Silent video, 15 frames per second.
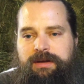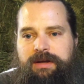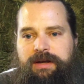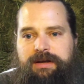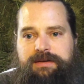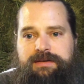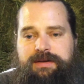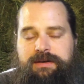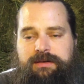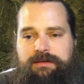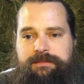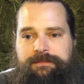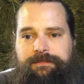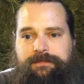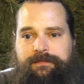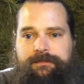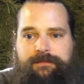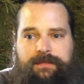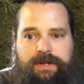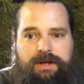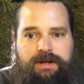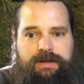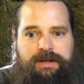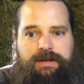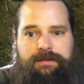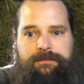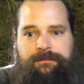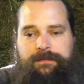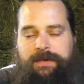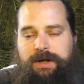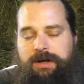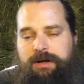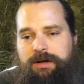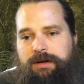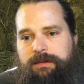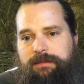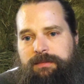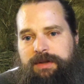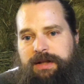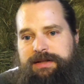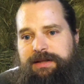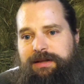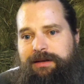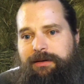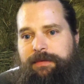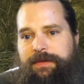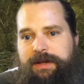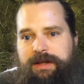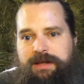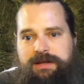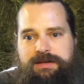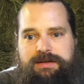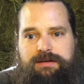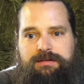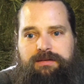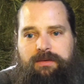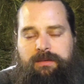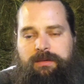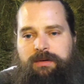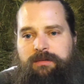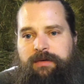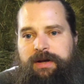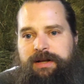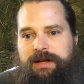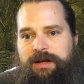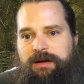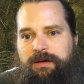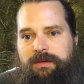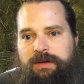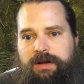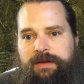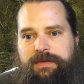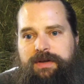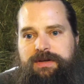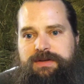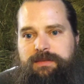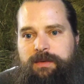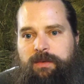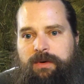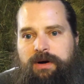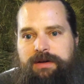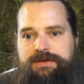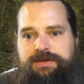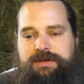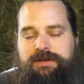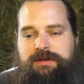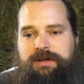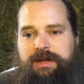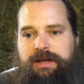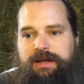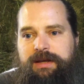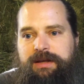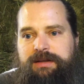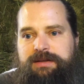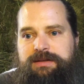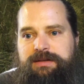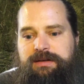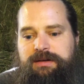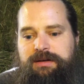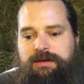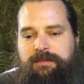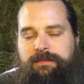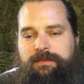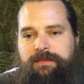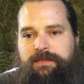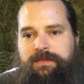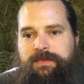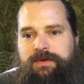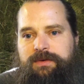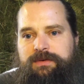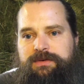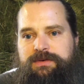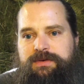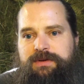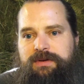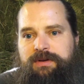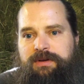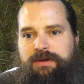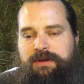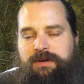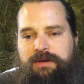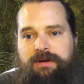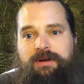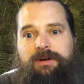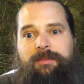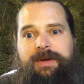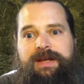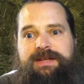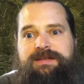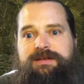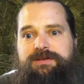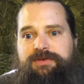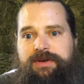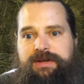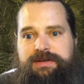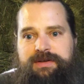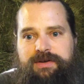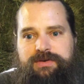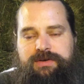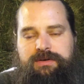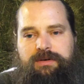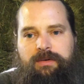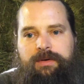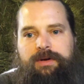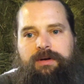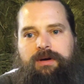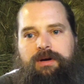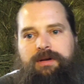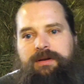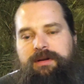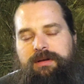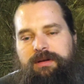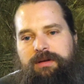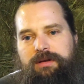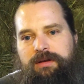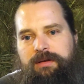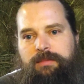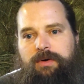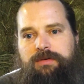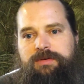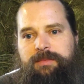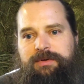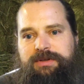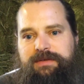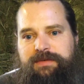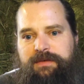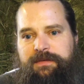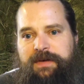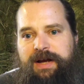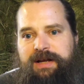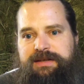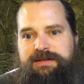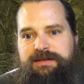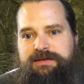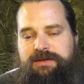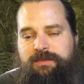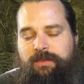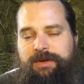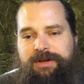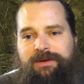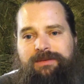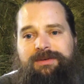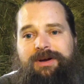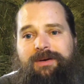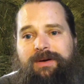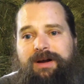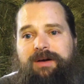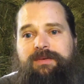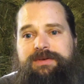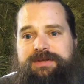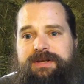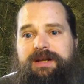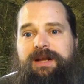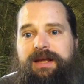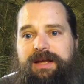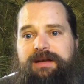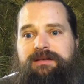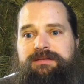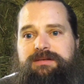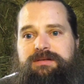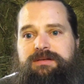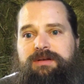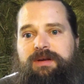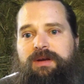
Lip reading: Yeah, so again, lots of little things that are going on right now, a lot of things to be watching, and there's an amazing transition going on, multiple different facets, and we don't know how it's going to end.